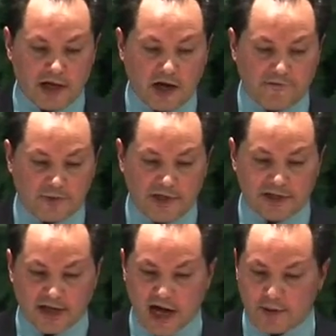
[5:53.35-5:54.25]
Now, if you
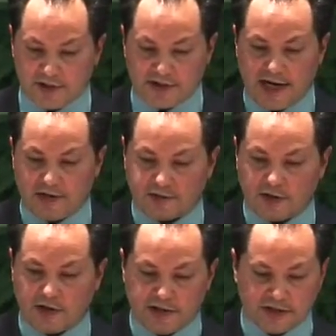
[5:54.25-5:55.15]
read the commentators
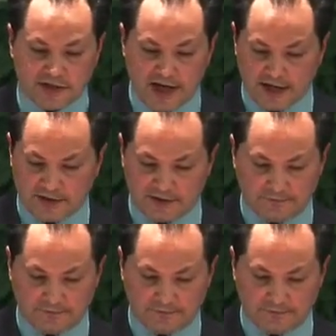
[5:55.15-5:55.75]
on these texts,